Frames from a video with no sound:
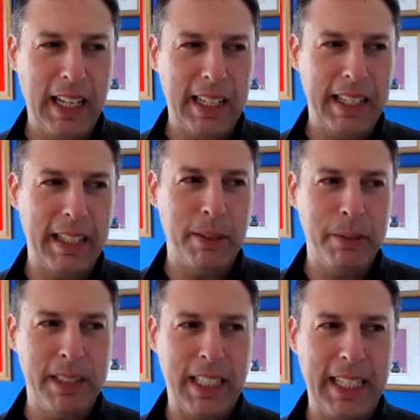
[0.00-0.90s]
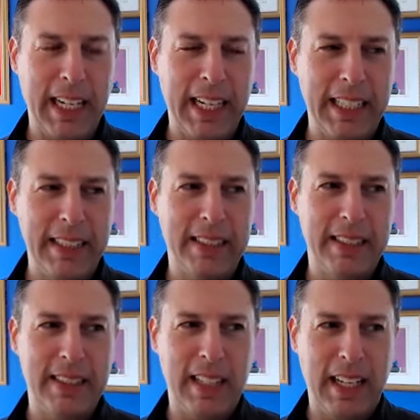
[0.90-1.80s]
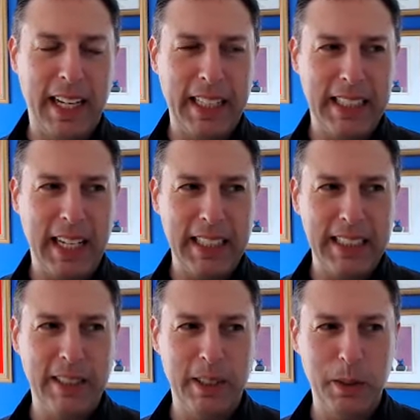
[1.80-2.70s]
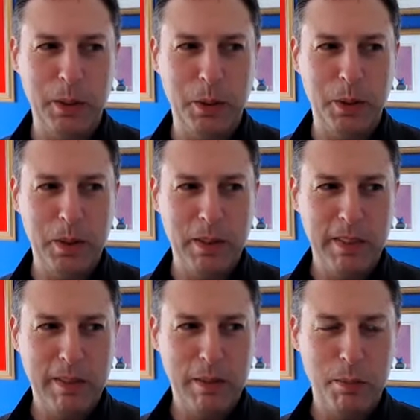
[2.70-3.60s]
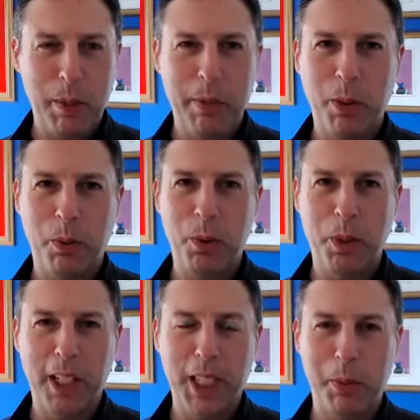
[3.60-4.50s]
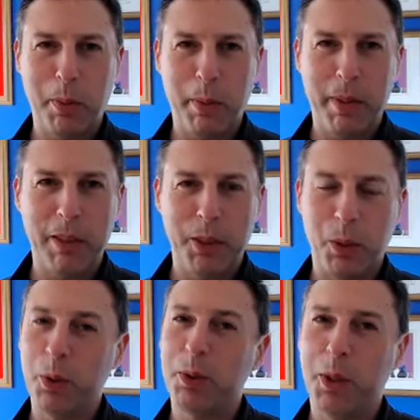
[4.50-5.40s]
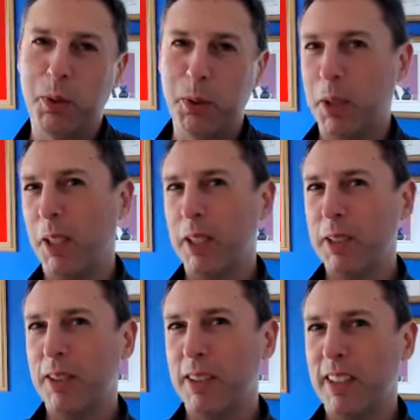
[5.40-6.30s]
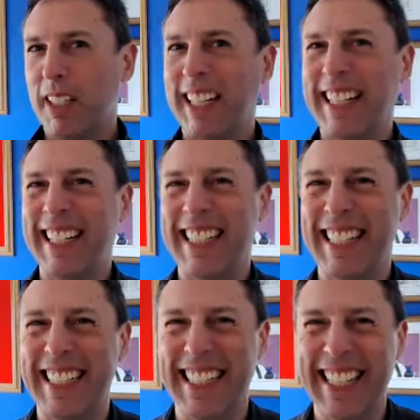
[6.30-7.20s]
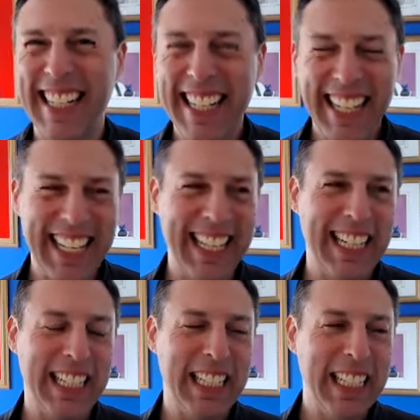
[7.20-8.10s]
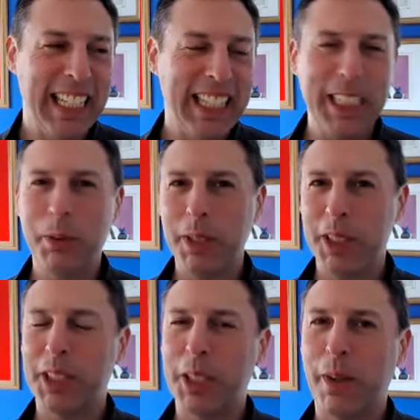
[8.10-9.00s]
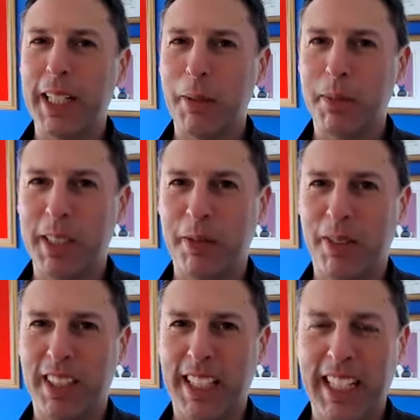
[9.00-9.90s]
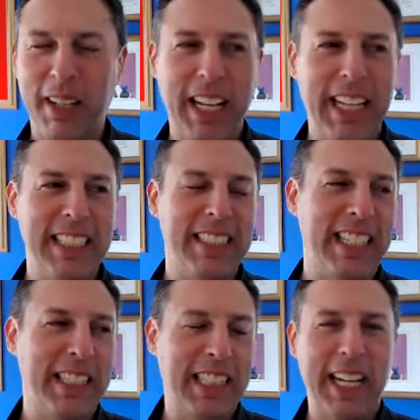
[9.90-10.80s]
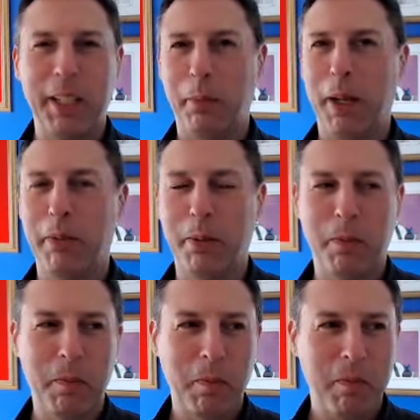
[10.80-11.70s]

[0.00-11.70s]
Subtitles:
it was like I had gotten to maybe the root cause, but maybe there was a root to the root cause. And things were just showing up differently. I guess like kind of the problem,